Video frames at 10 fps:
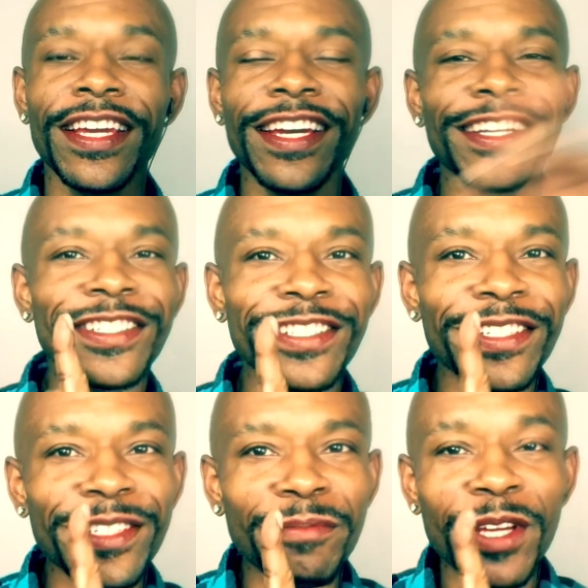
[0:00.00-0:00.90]
And
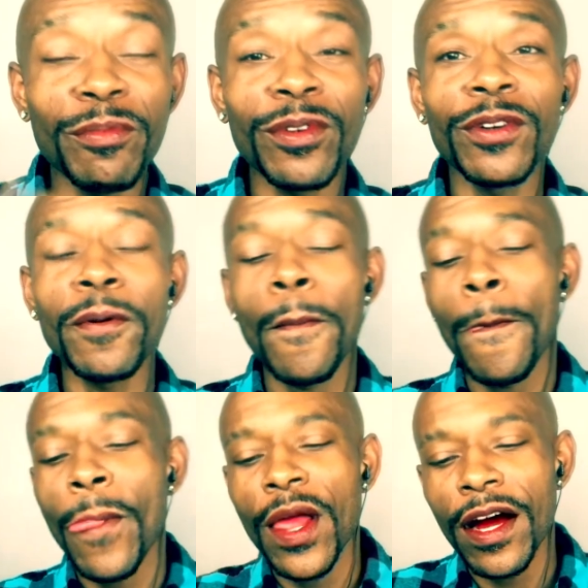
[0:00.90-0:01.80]
until then, people,
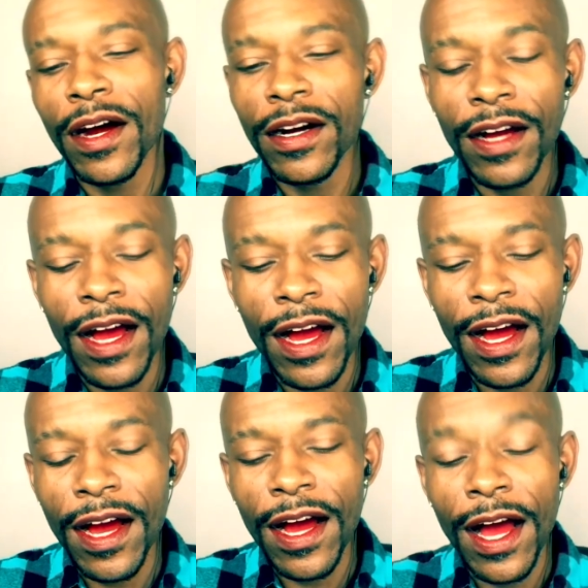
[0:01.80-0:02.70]

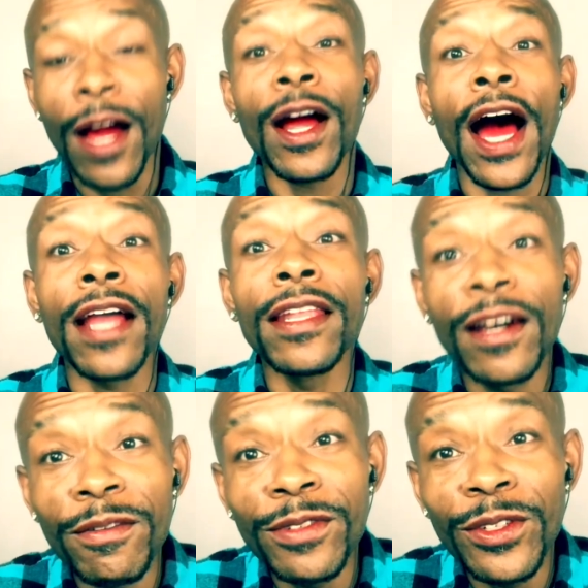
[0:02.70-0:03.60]
I
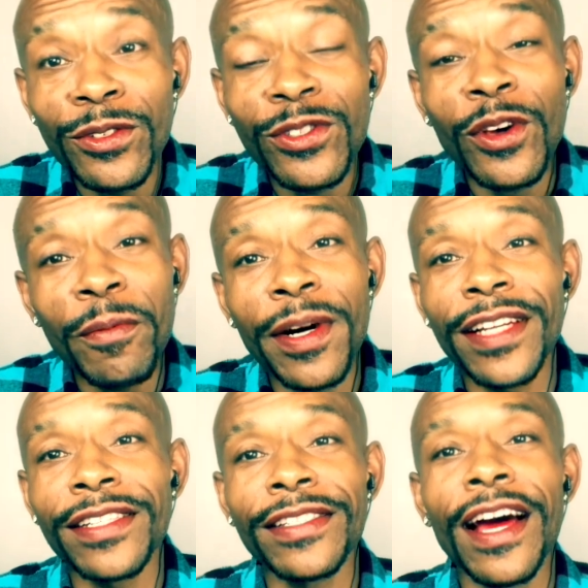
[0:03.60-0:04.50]
love you so
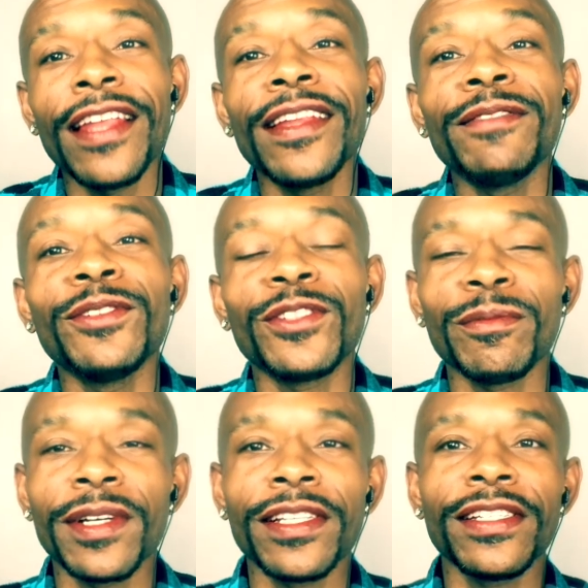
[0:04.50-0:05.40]
much. I love you so
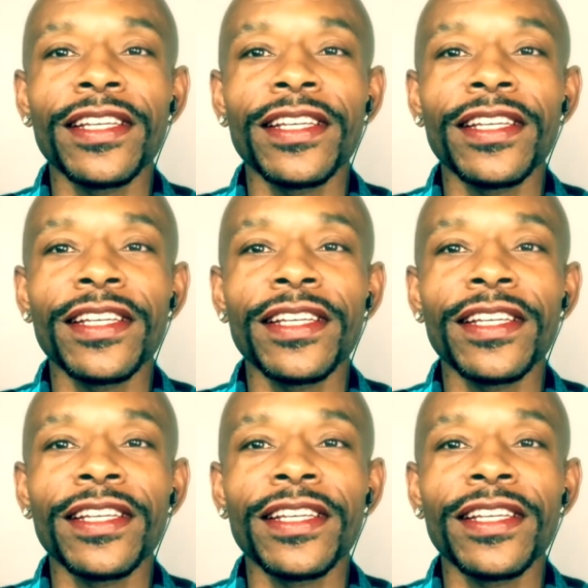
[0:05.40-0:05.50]
much.